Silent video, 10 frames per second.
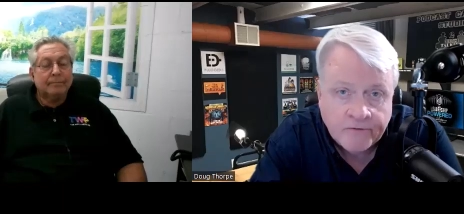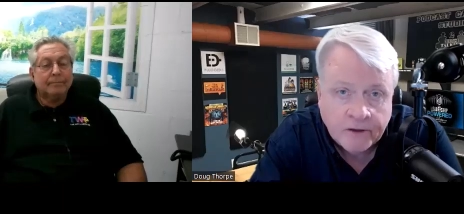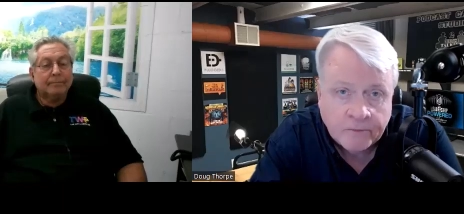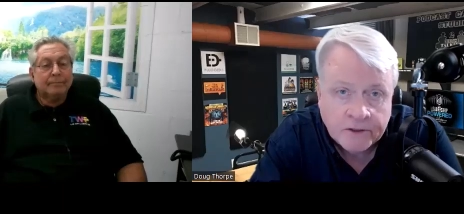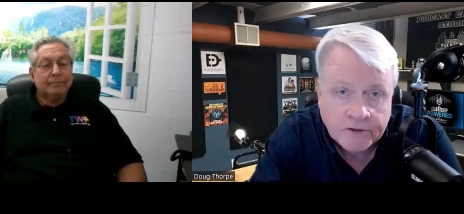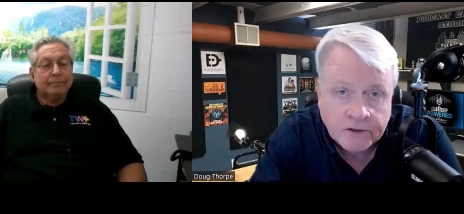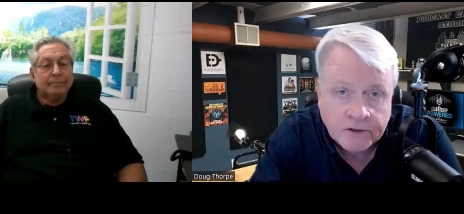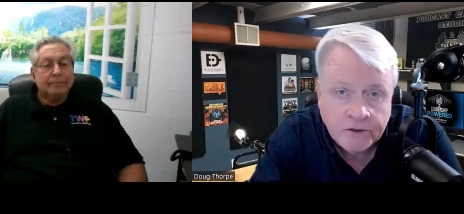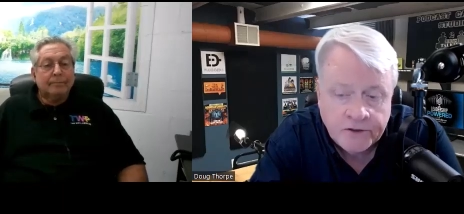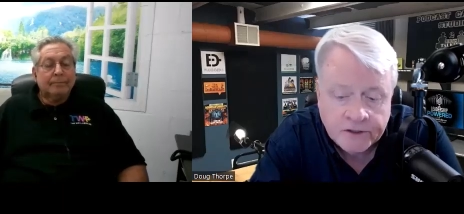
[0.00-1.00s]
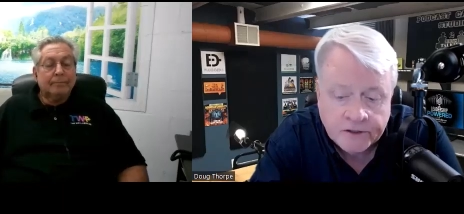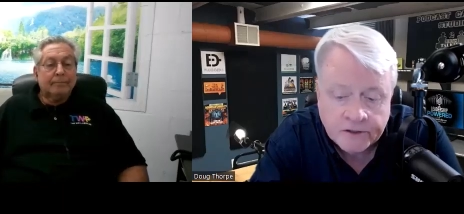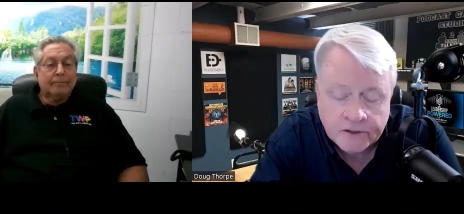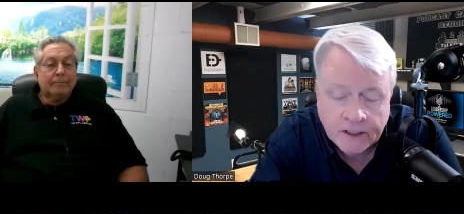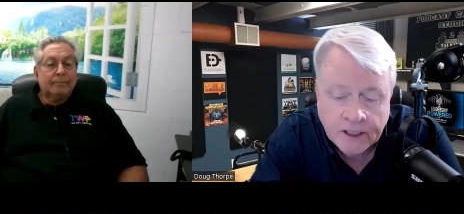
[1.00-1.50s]
Speaker 1: development
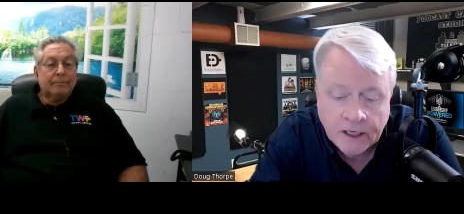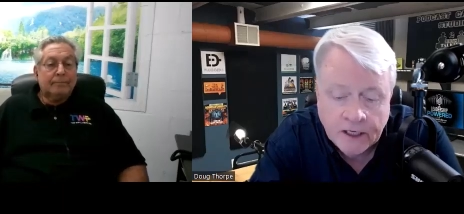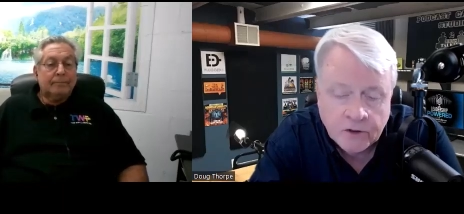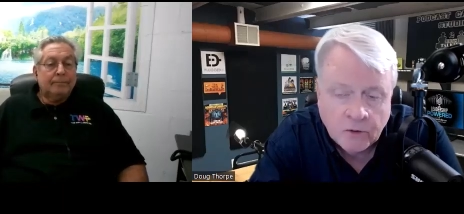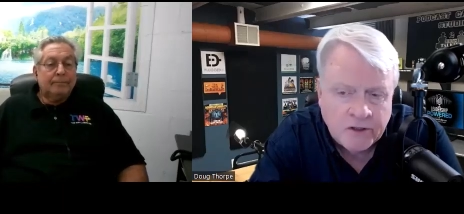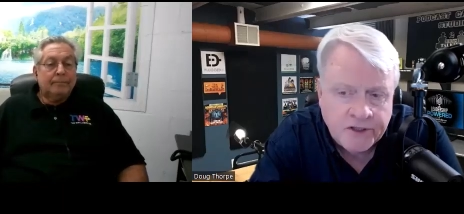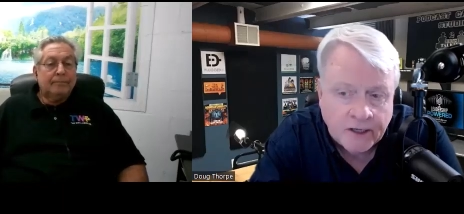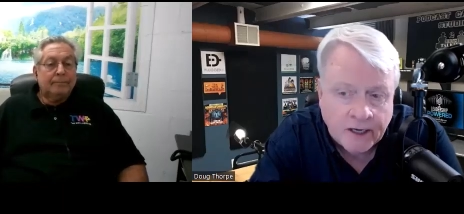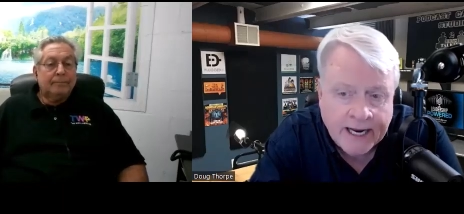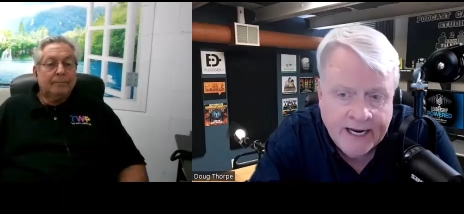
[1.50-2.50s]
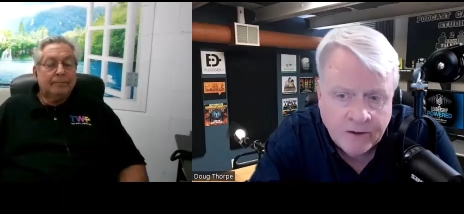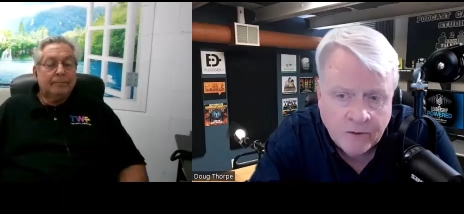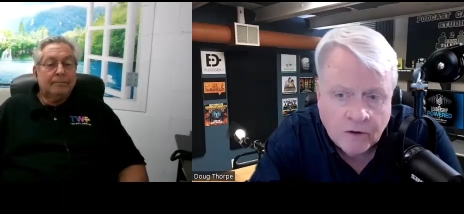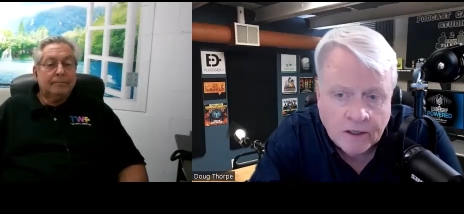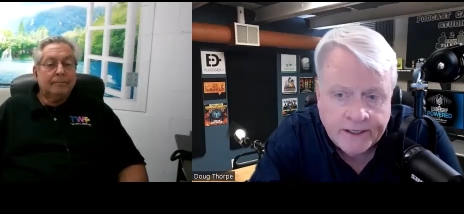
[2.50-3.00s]
solutions. So once you land
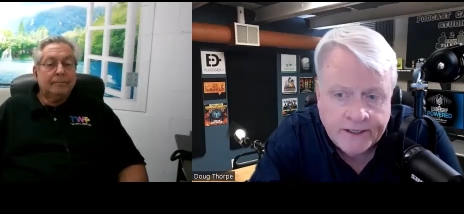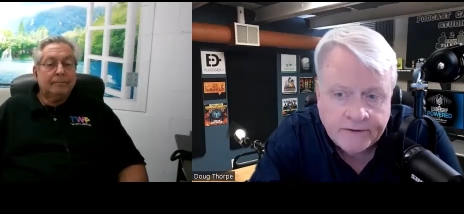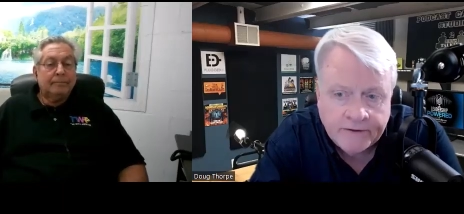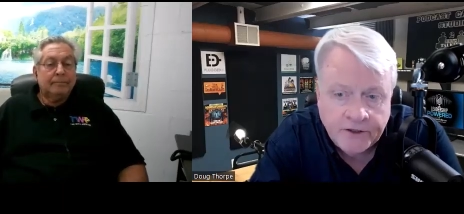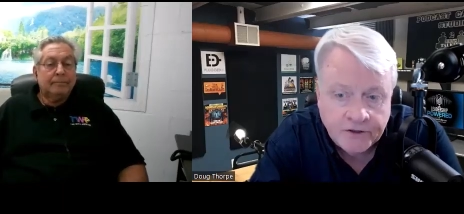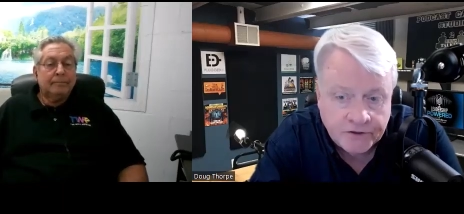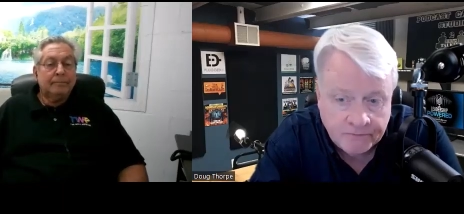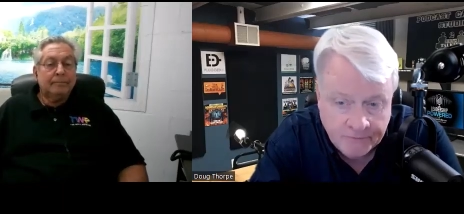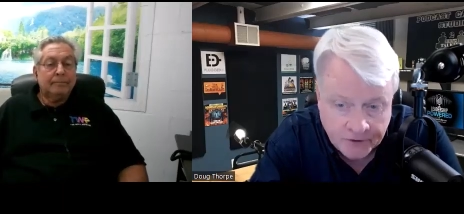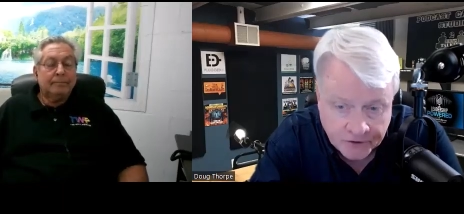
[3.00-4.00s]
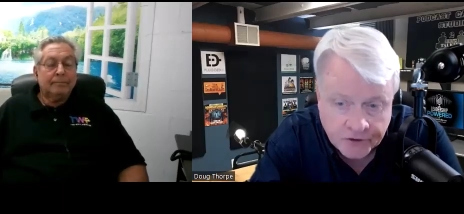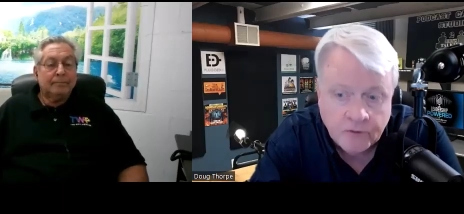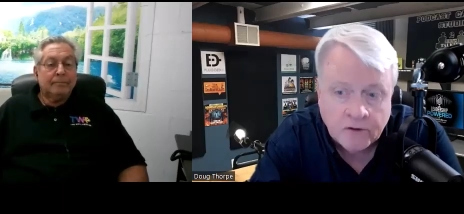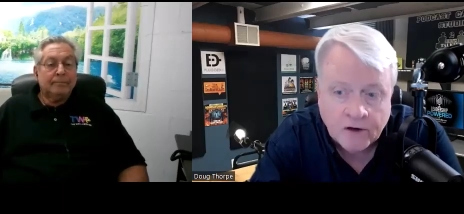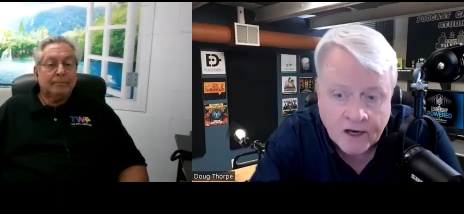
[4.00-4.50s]
one, you, you
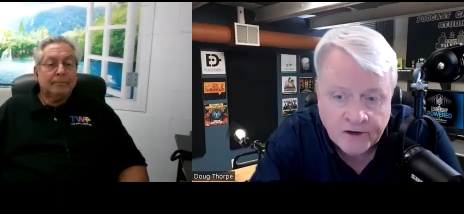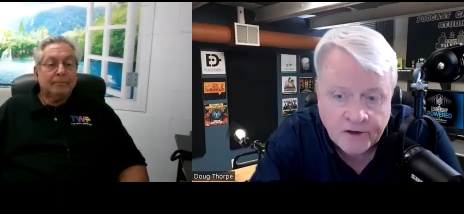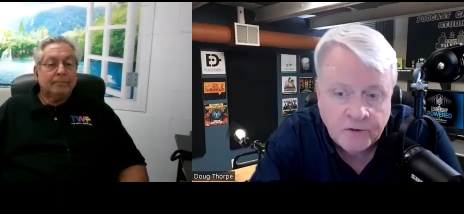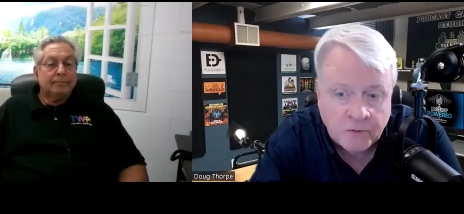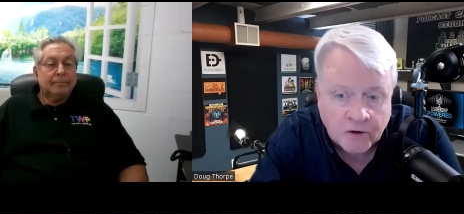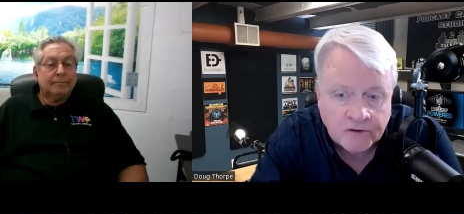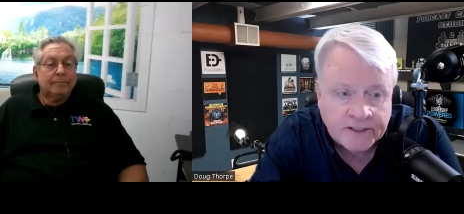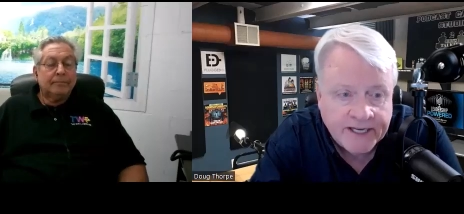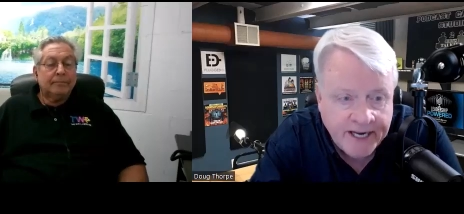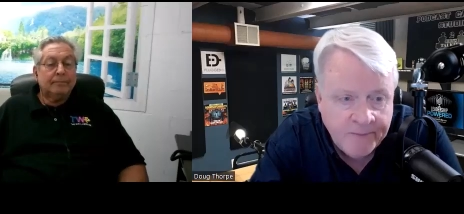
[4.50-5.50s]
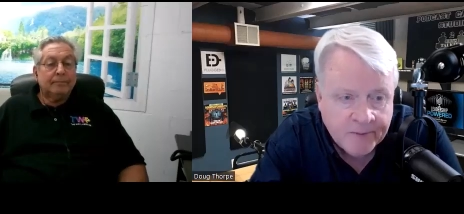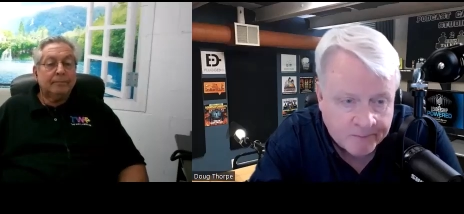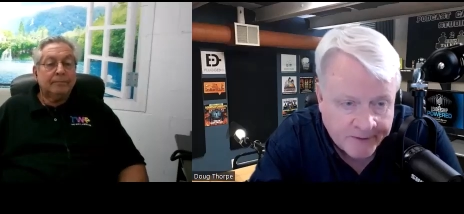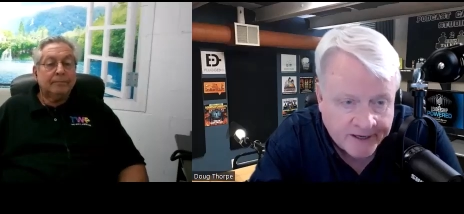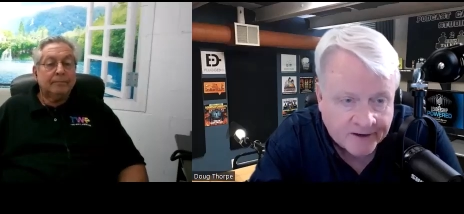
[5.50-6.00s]
sure ought to do the work to keep
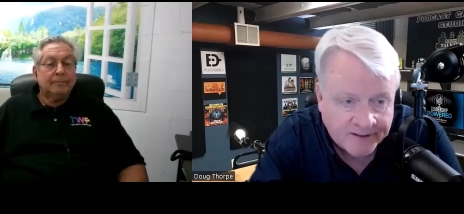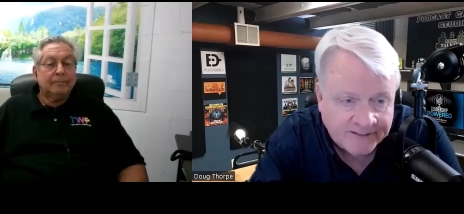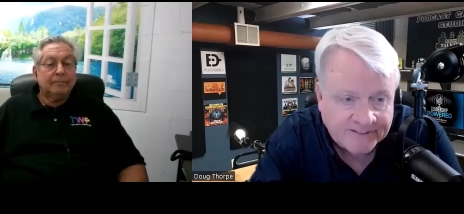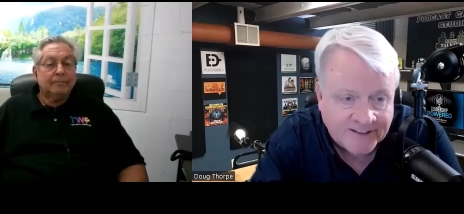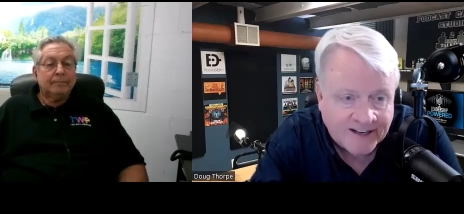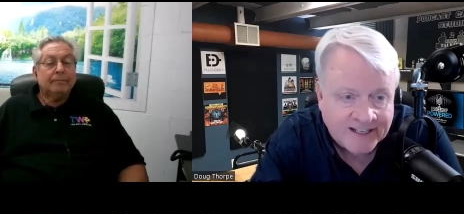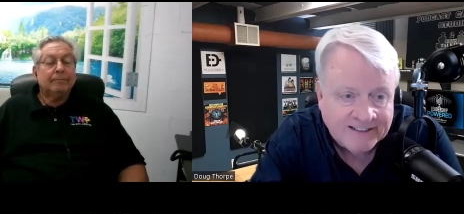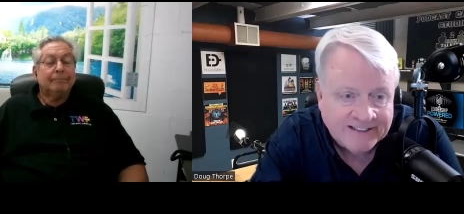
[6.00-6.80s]
them there right?